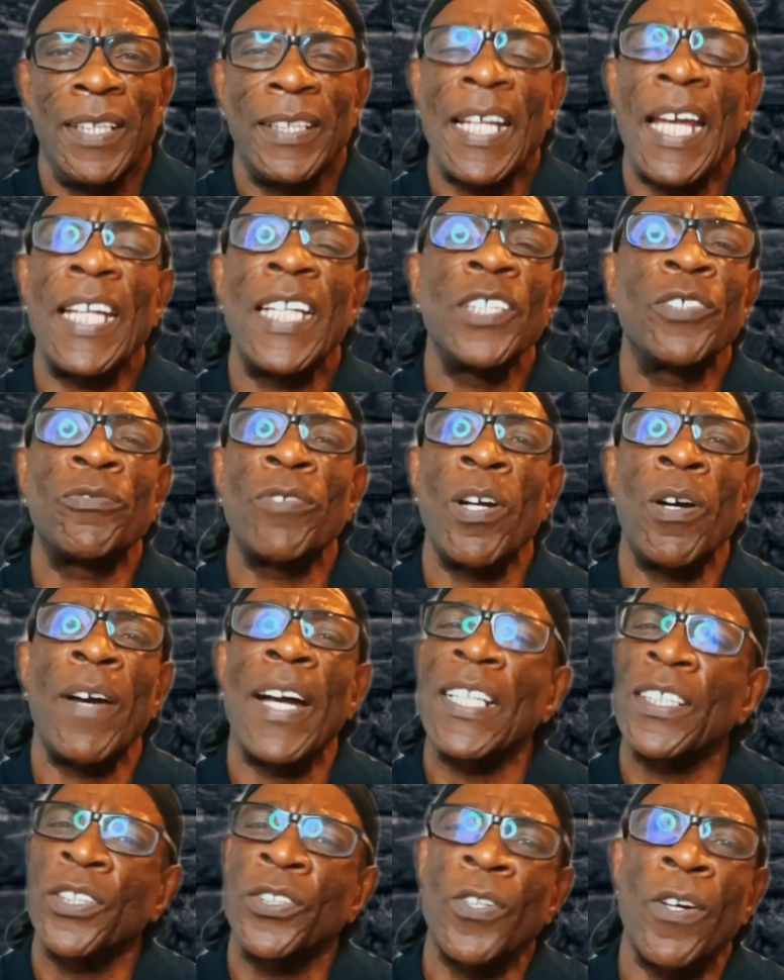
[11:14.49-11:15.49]
that Israel
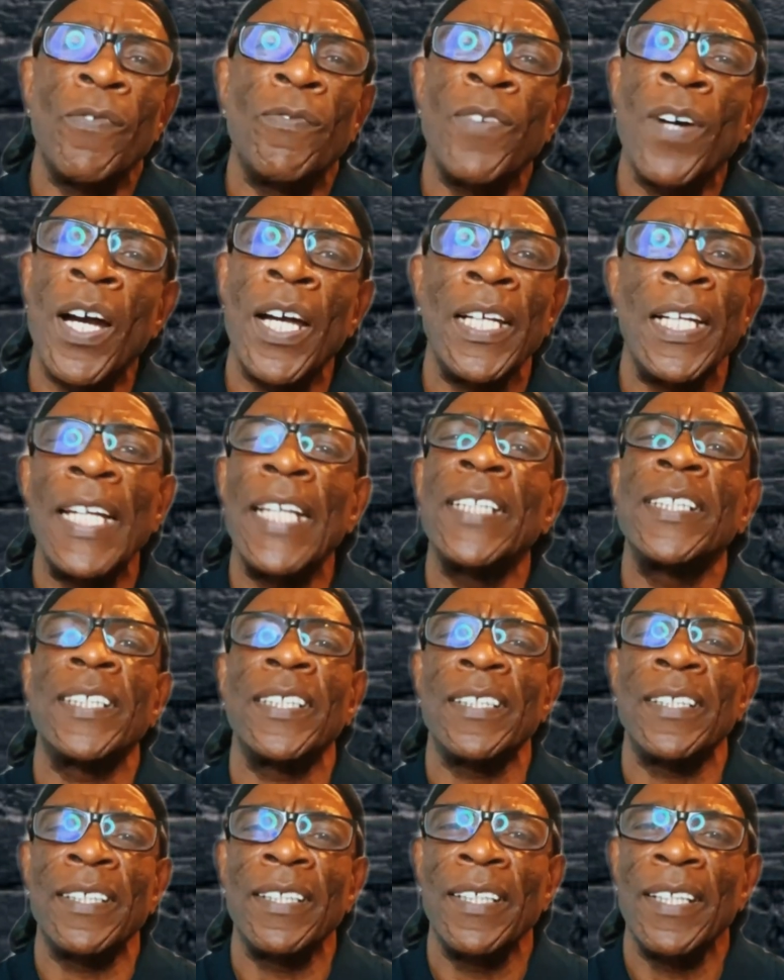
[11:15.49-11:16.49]
has not
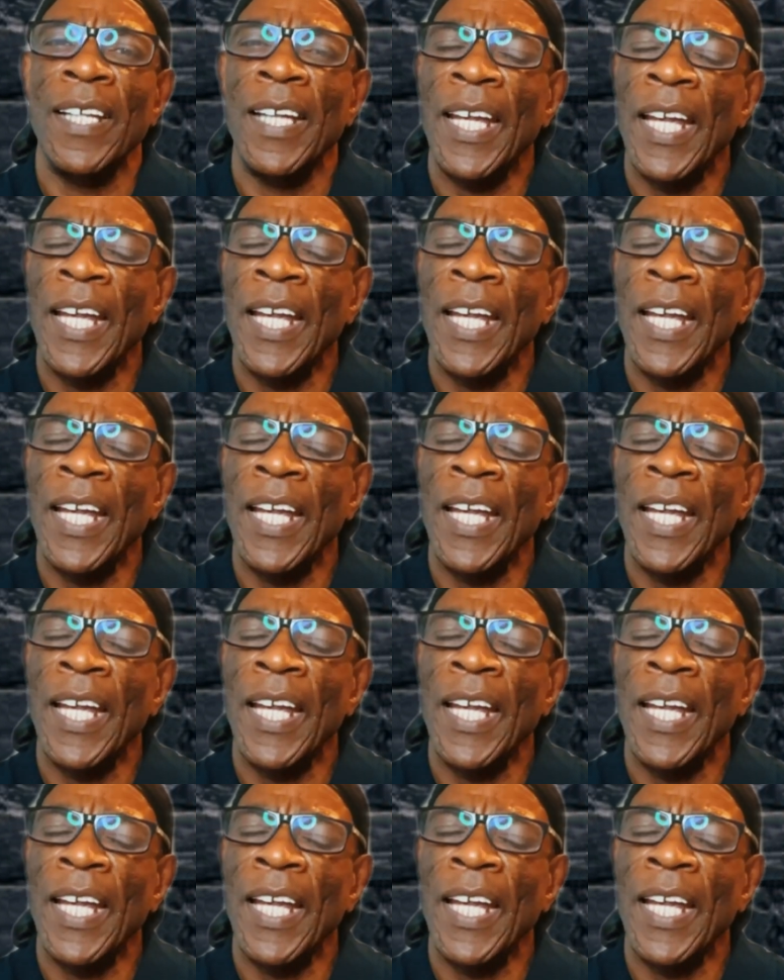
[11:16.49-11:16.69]
violated